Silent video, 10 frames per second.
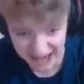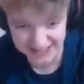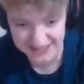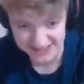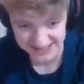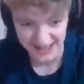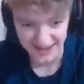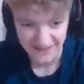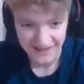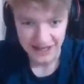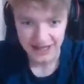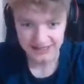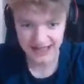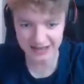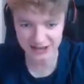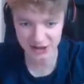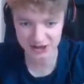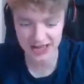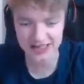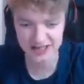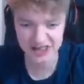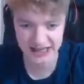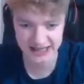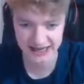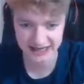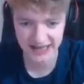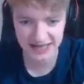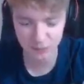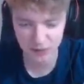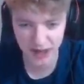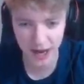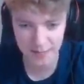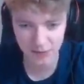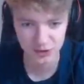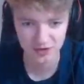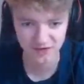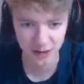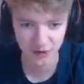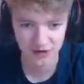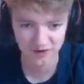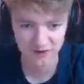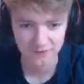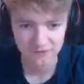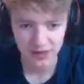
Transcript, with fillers: That's just inappropriate. That's just that's sickening. That we. I'm not sure if I want. Wow.